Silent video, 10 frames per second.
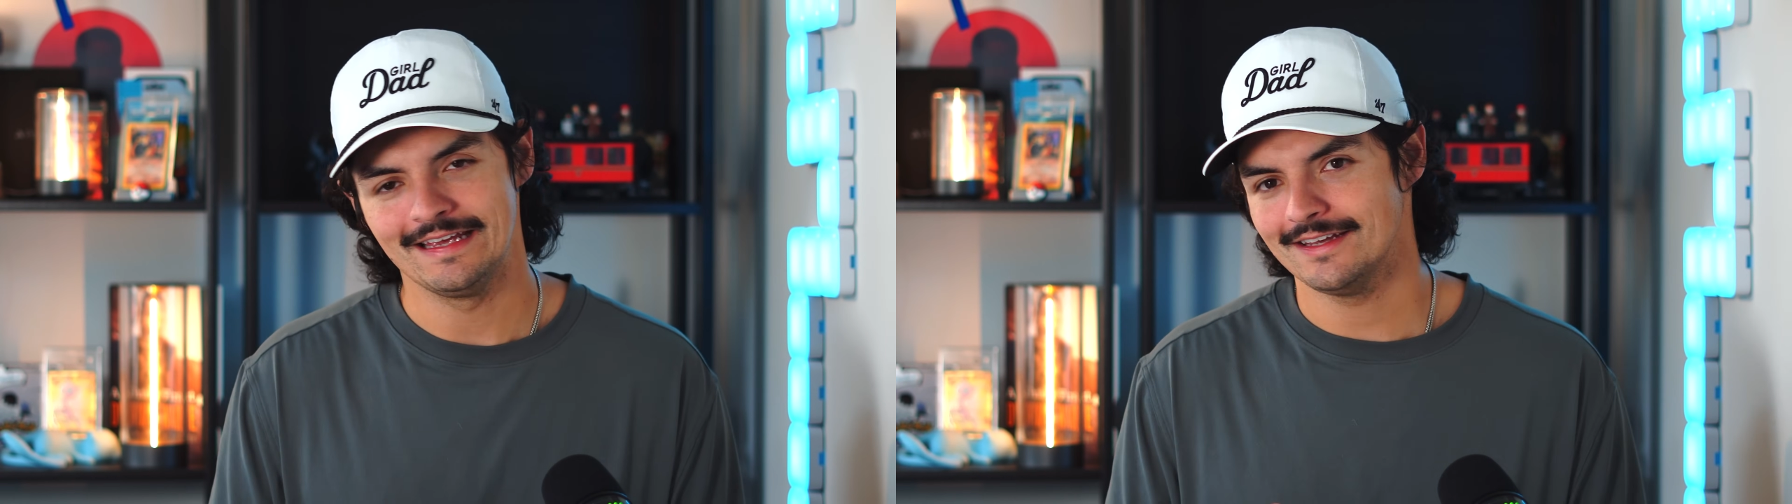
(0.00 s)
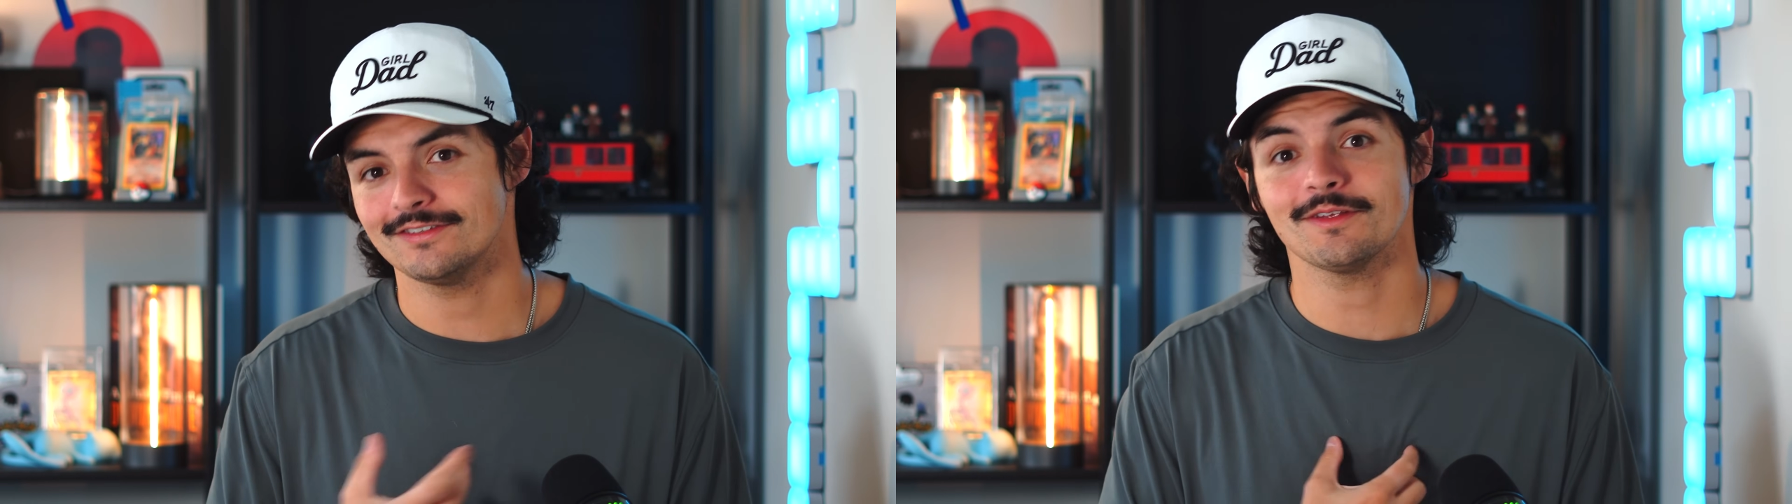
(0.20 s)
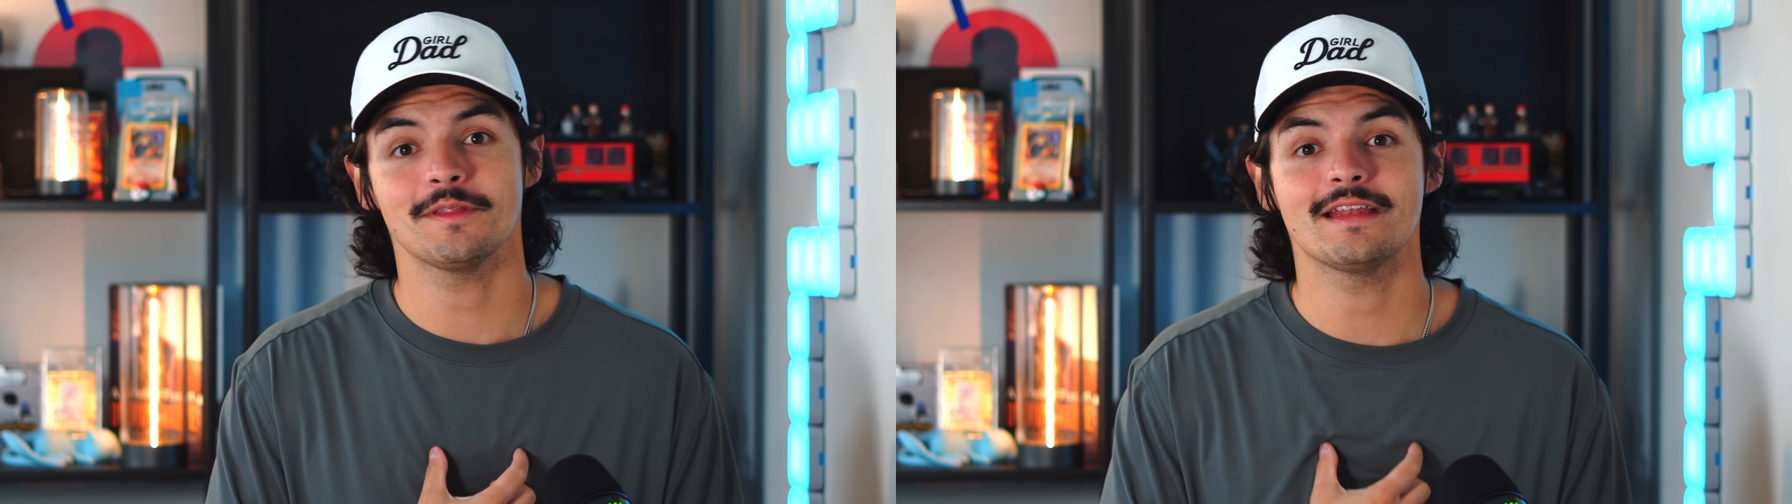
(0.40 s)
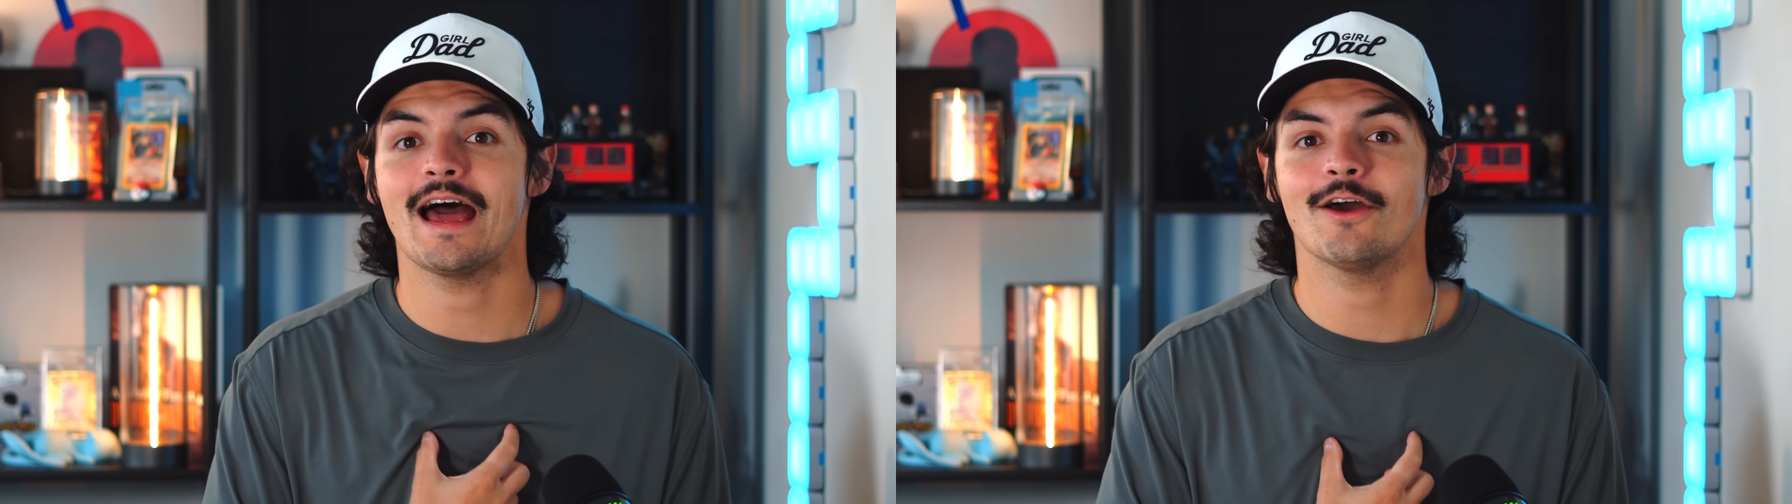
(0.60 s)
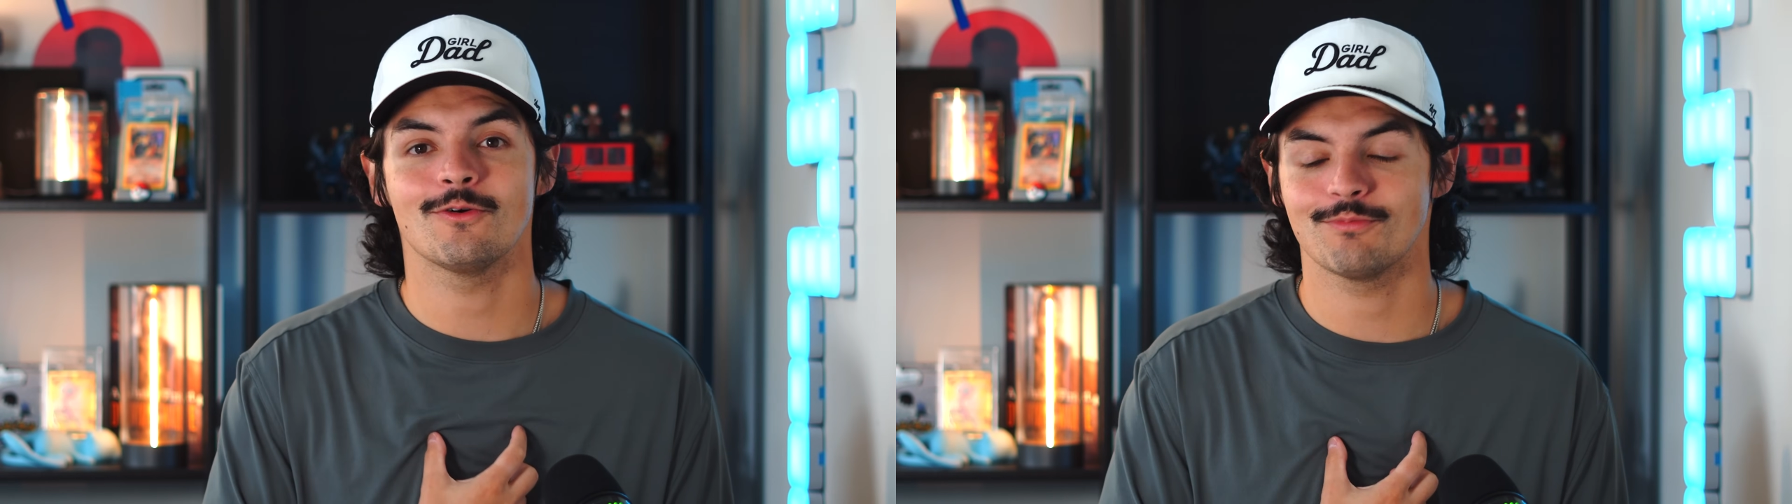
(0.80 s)
this is something that
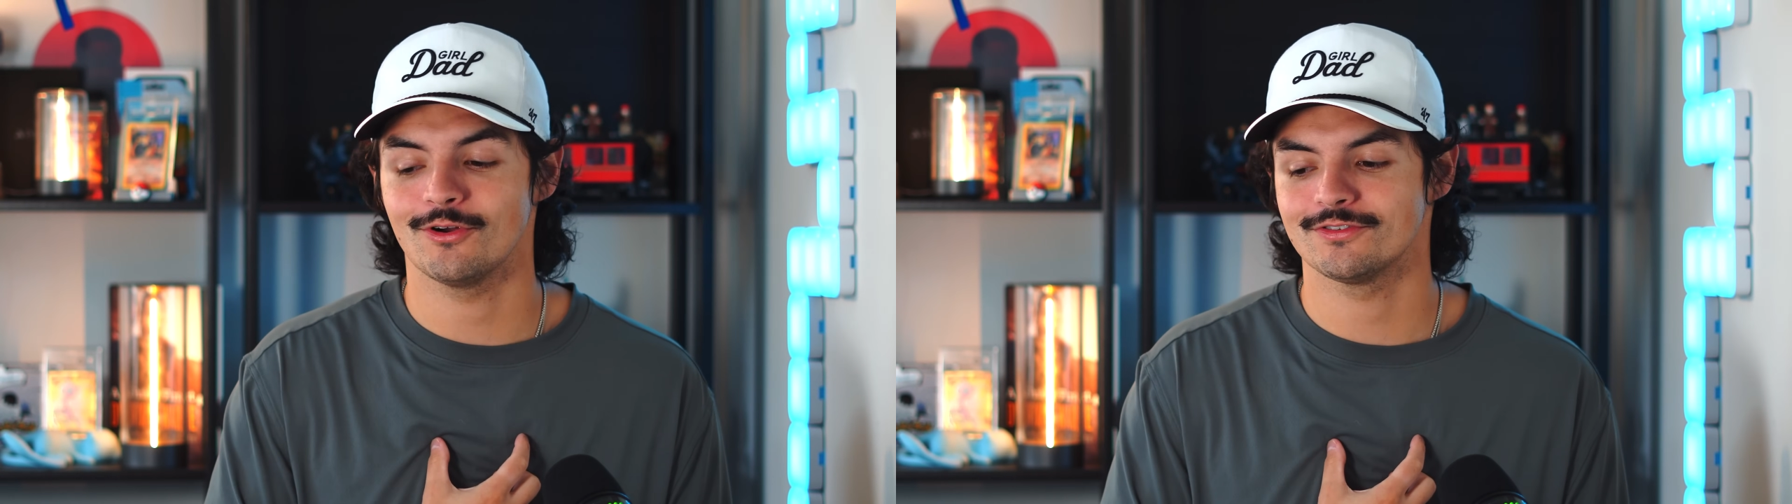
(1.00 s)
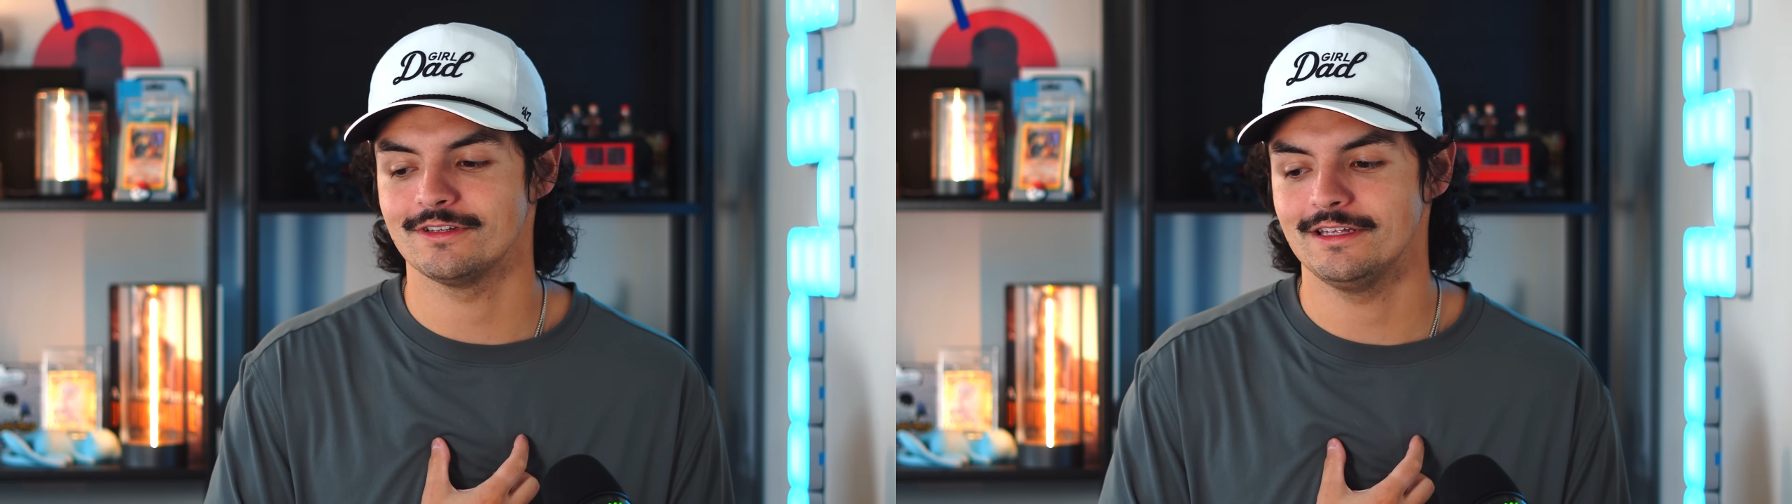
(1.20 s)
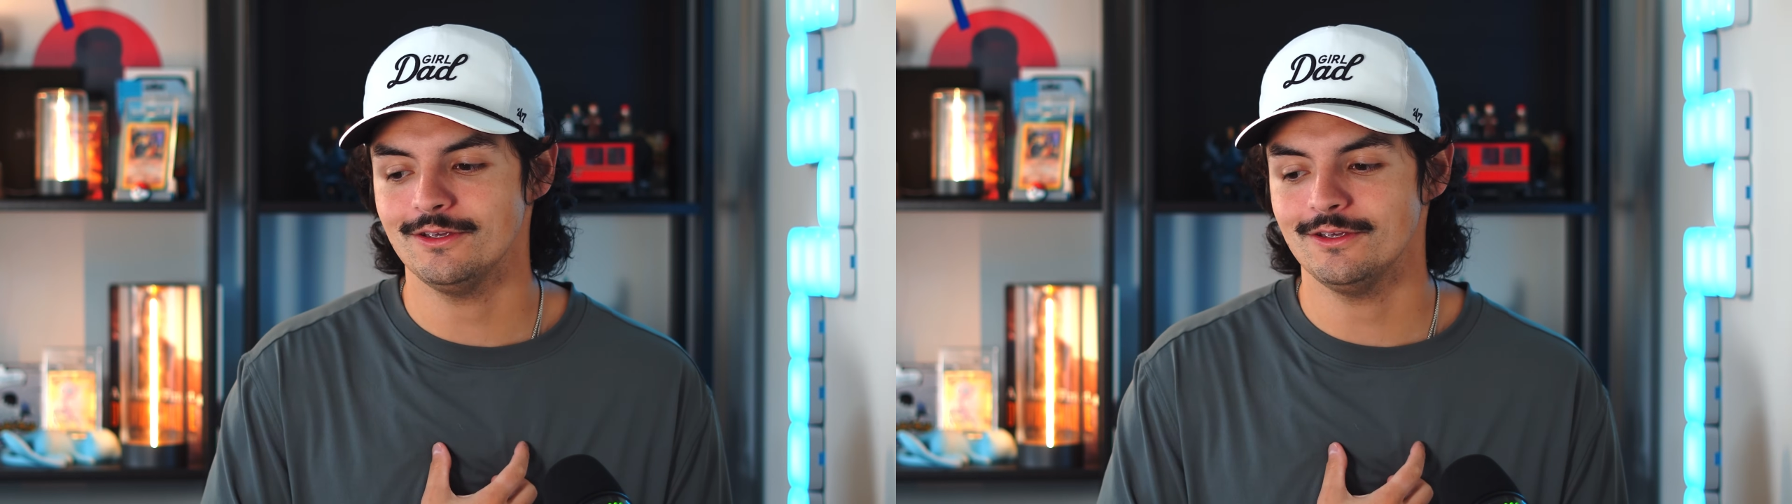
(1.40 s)
I don't personally